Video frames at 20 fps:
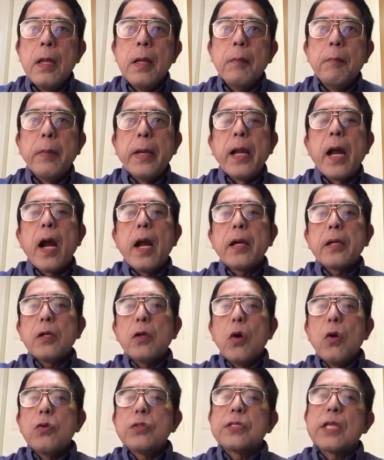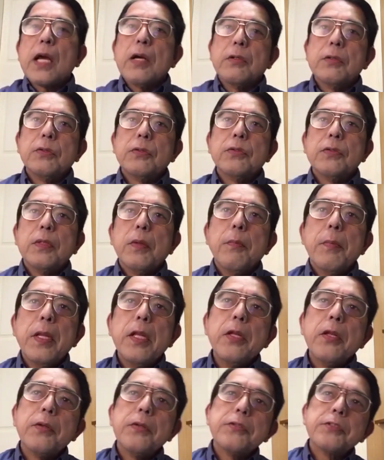my heart goes out to the
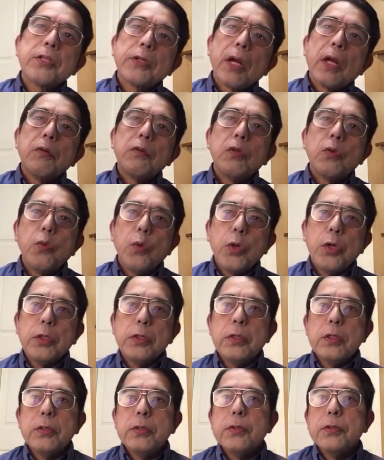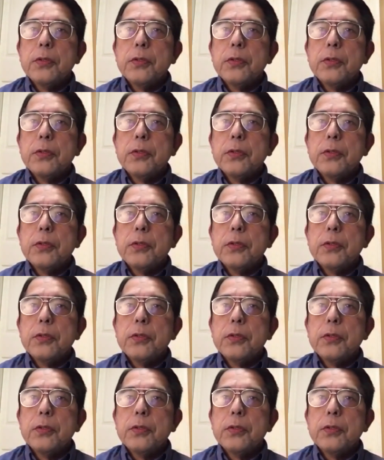millions around the world